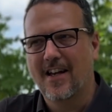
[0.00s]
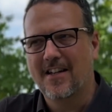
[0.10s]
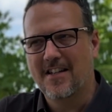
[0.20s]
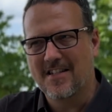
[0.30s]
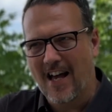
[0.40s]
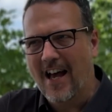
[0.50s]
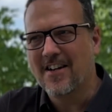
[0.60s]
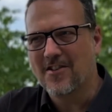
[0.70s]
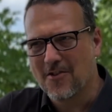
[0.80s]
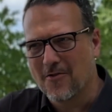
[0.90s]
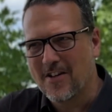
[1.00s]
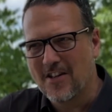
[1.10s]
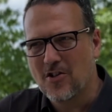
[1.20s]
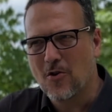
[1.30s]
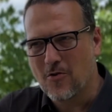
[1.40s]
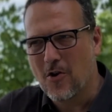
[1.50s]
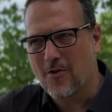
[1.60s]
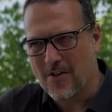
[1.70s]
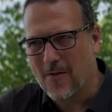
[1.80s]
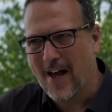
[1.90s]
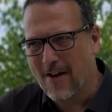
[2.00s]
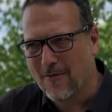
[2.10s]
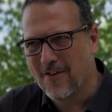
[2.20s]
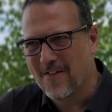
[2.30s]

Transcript: a design degree that you don't know that you have.